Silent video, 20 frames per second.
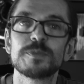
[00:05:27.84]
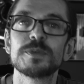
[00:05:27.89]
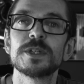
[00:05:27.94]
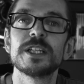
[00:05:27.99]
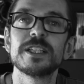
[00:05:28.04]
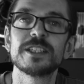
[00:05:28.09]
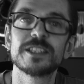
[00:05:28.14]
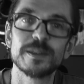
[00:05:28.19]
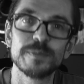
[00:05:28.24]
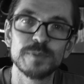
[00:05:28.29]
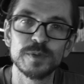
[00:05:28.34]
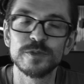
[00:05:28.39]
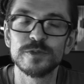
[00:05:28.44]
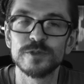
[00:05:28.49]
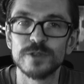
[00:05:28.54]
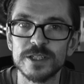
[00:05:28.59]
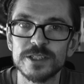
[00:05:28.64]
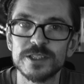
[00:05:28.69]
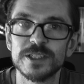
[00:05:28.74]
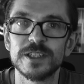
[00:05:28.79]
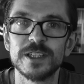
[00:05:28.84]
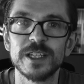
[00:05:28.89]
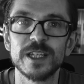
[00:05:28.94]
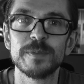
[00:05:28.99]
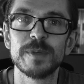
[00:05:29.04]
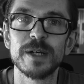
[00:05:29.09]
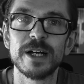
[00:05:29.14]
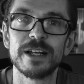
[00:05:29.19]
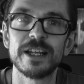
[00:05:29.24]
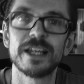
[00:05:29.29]
pretty simple for us to think
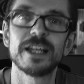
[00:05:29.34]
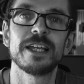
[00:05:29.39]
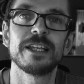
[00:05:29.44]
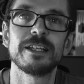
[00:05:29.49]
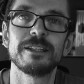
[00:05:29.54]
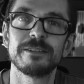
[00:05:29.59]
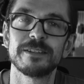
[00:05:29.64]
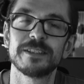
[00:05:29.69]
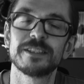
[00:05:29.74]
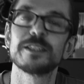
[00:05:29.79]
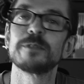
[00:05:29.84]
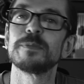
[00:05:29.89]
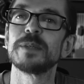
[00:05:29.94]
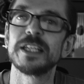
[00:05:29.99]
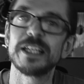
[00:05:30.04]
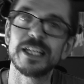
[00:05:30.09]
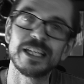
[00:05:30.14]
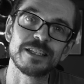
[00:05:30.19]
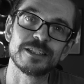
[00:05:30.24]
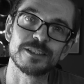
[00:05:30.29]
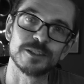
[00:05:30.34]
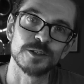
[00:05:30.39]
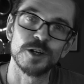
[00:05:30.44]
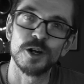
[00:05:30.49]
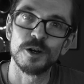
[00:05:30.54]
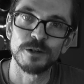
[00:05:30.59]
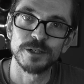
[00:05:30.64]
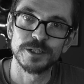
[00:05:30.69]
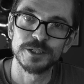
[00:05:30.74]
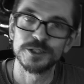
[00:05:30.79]
about, hey, Timmy eats an
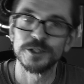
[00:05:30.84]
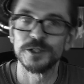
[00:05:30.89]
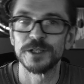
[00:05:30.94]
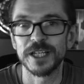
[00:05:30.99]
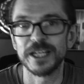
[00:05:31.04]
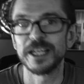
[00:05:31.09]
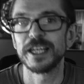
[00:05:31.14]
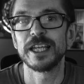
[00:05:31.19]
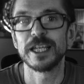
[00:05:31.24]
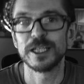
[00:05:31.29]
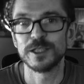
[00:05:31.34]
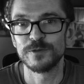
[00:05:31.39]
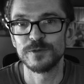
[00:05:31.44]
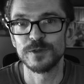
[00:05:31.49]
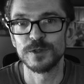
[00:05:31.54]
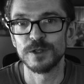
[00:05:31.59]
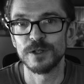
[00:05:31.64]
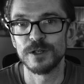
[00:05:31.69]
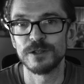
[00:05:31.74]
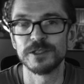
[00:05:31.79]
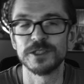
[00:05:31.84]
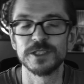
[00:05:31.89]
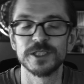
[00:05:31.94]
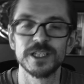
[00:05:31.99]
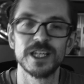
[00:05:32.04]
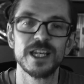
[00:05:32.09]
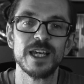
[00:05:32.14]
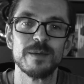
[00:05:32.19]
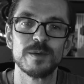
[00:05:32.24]
orange. Okay, he has 4 oranges.